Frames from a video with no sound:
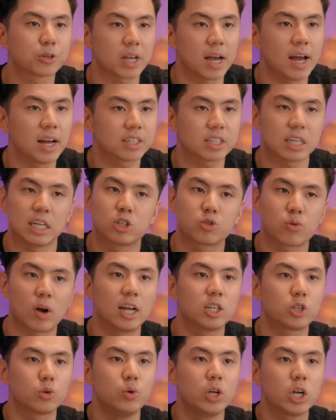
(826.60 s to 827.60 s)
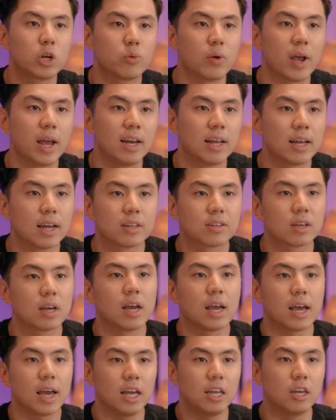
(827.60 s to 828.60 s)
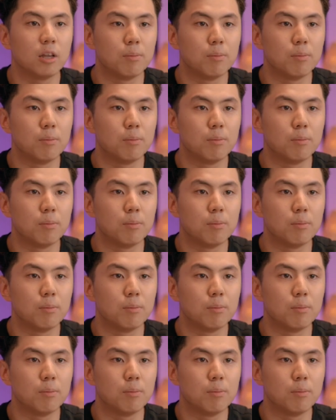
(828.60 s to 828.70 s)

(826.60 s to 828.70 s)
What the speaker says: ads and try to recreating it in the